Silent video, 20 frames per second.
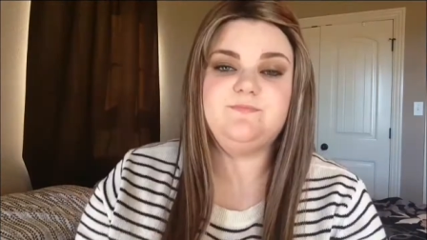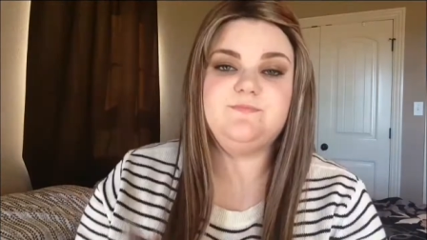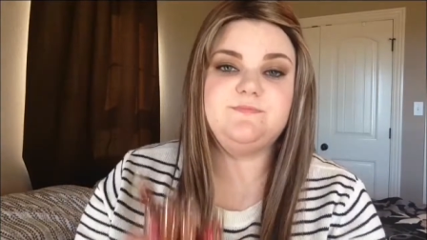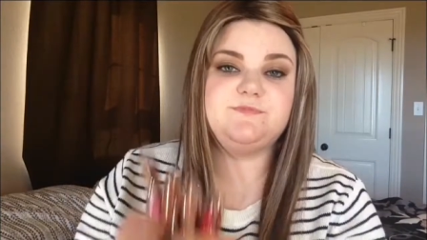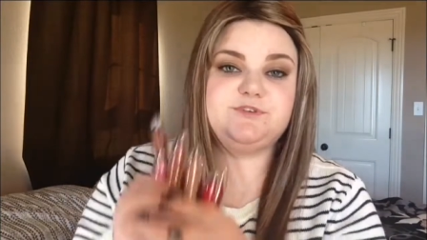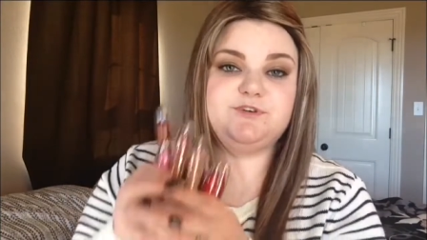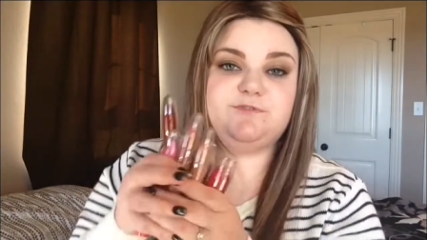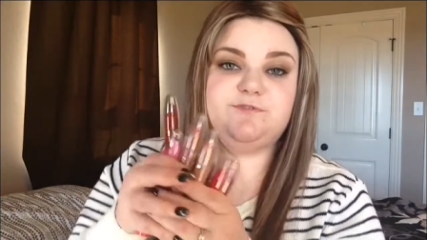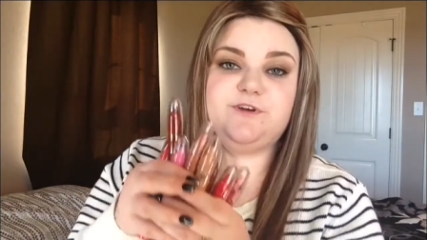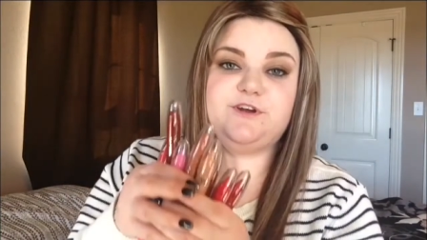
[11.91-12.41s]

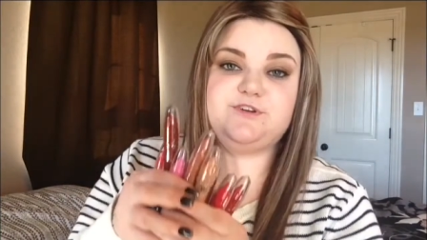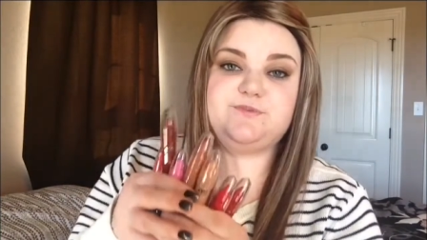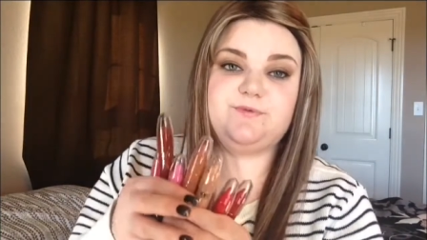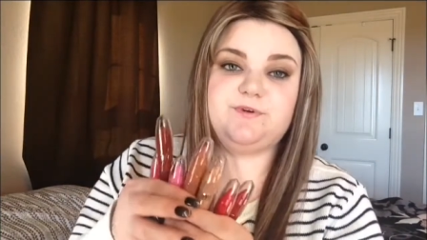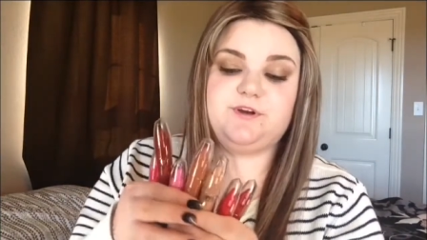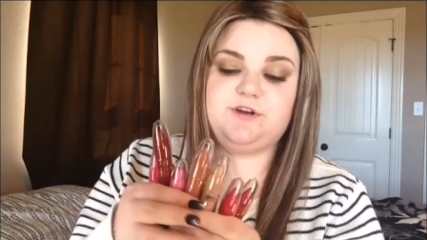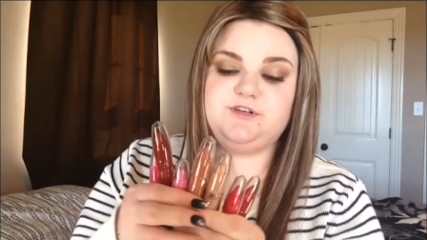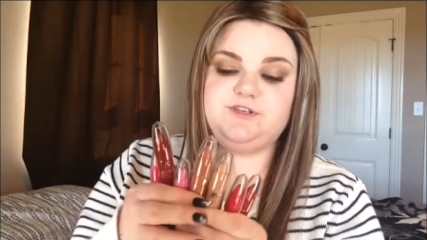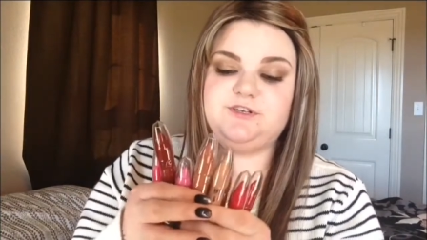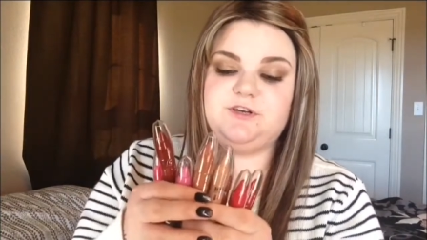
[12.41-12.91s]
So first we're
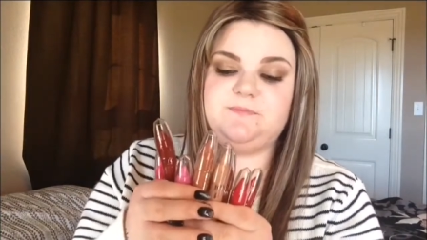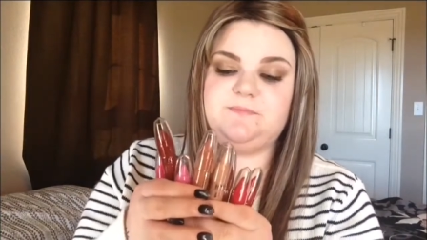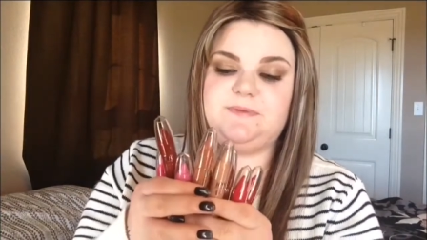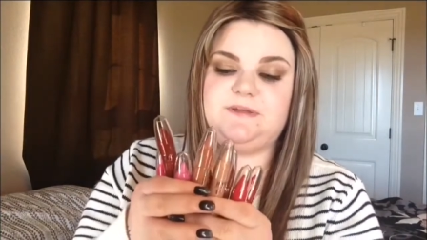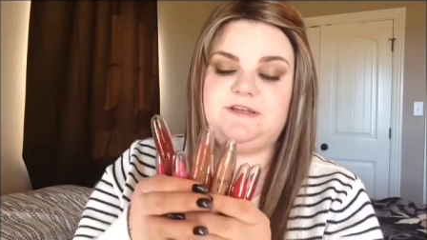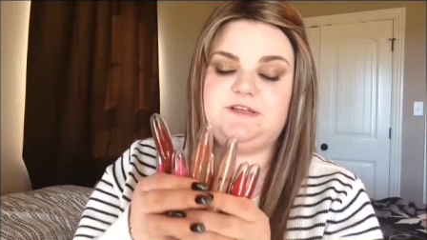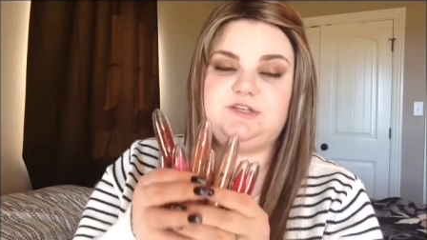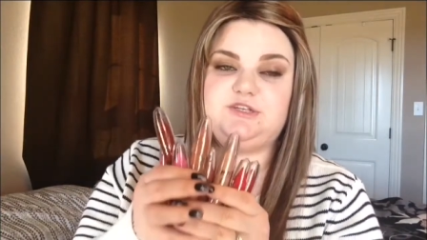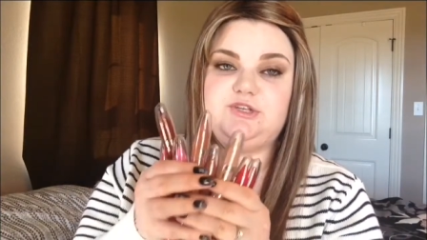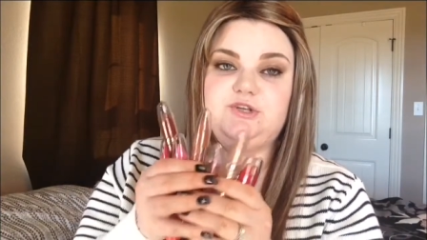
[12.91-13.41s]
going to jump
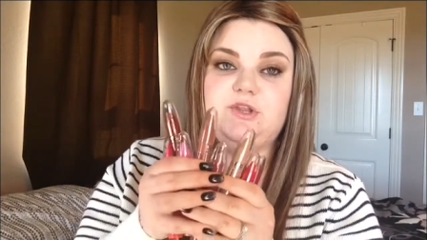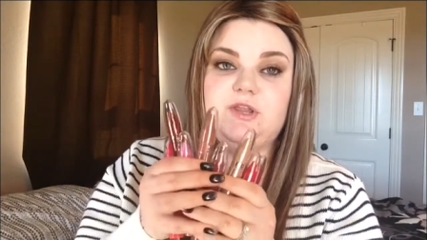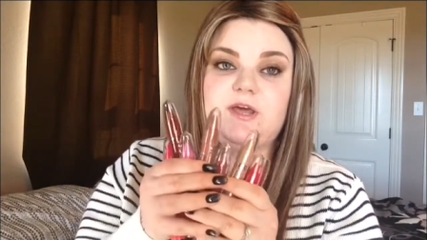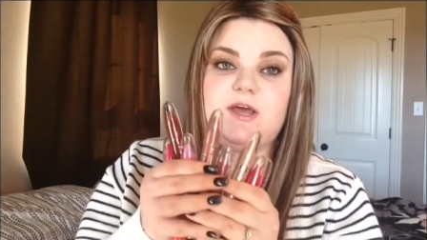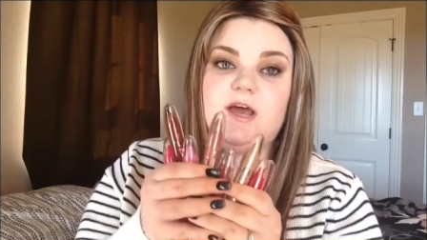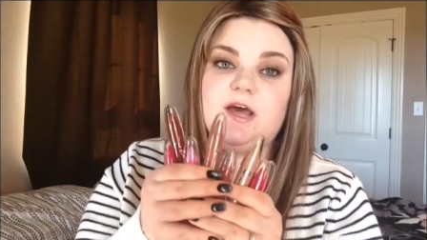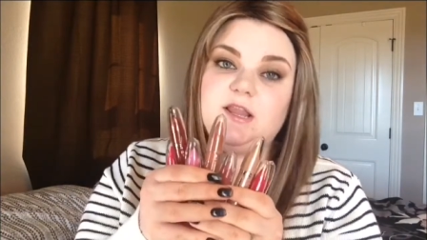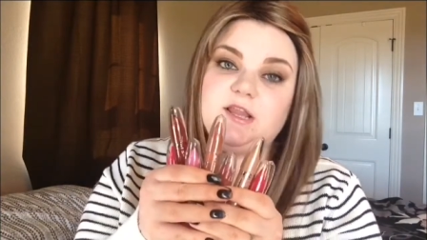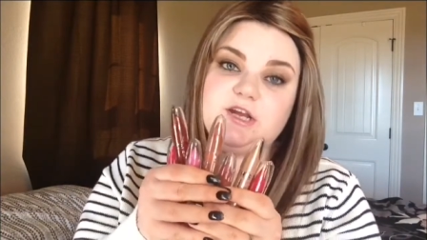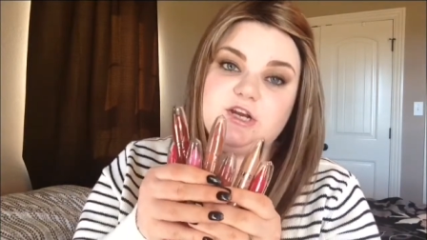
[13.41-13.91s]
into the
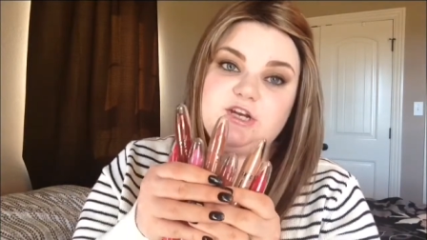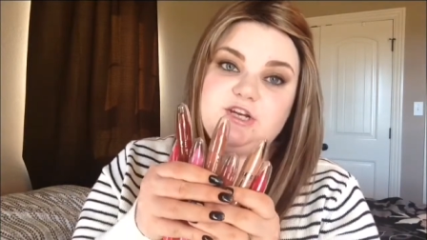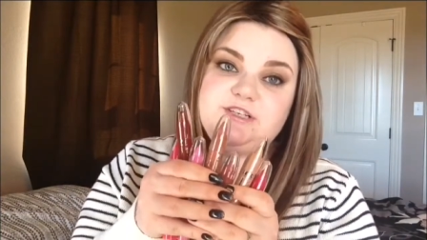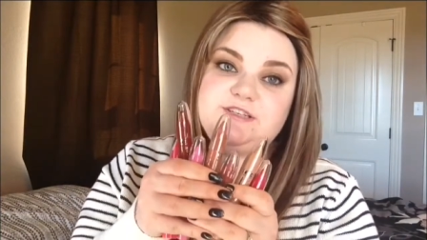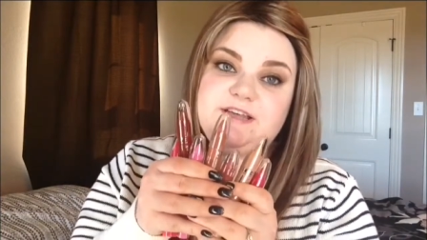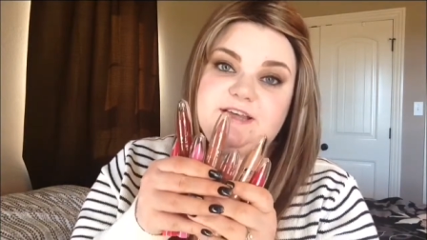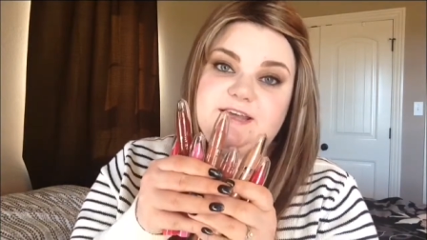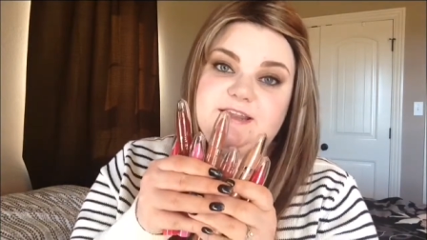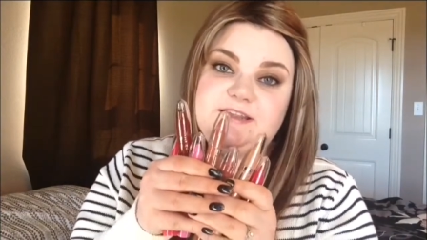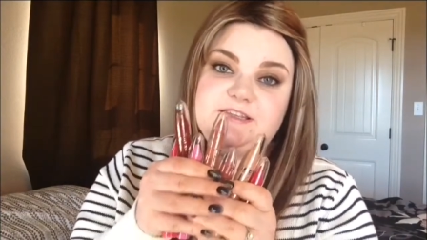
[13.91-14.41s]
colors
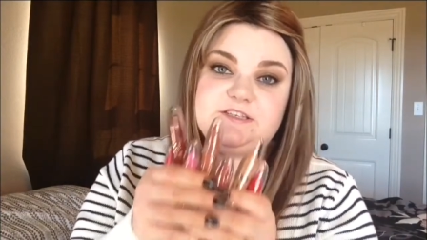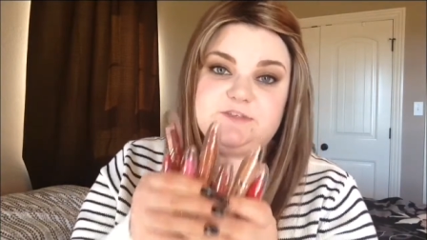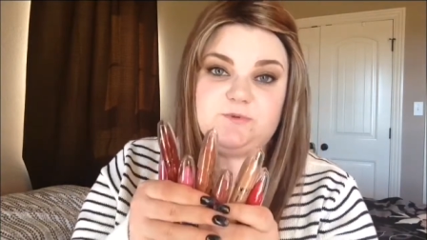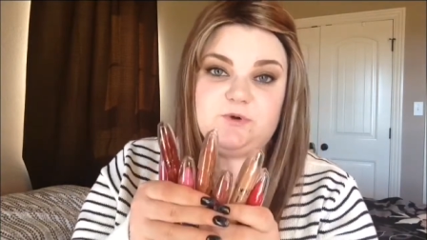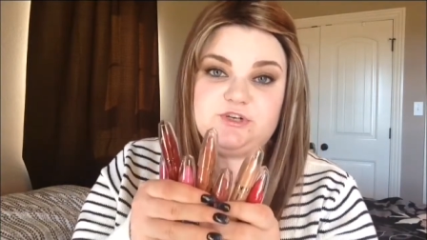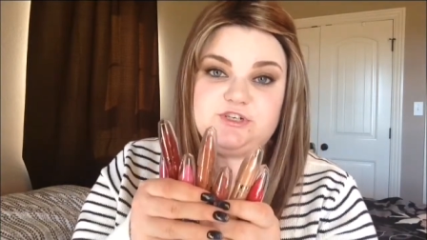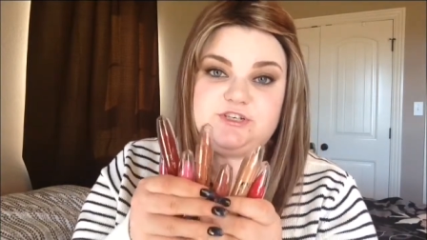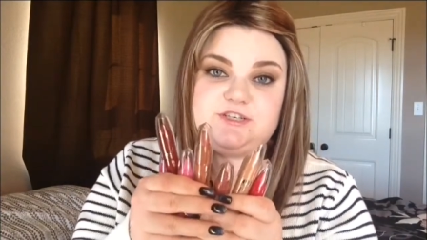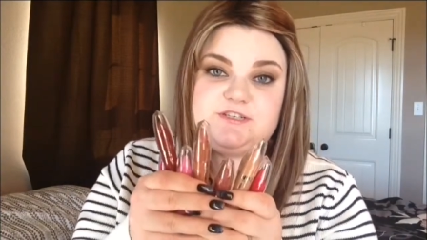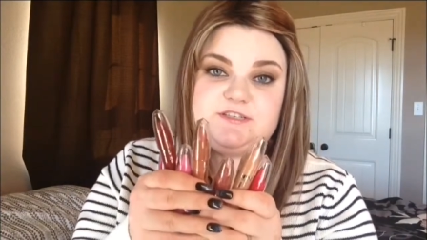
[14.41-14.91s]
and the
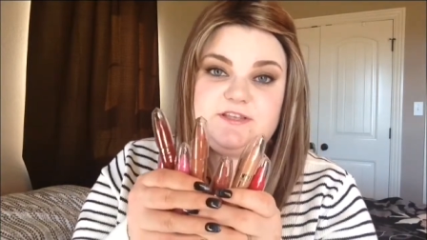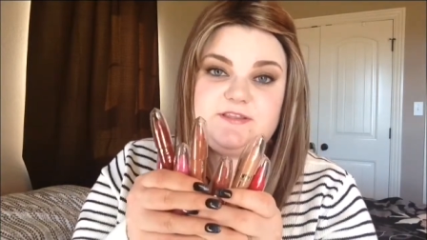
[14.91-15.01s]
swatches,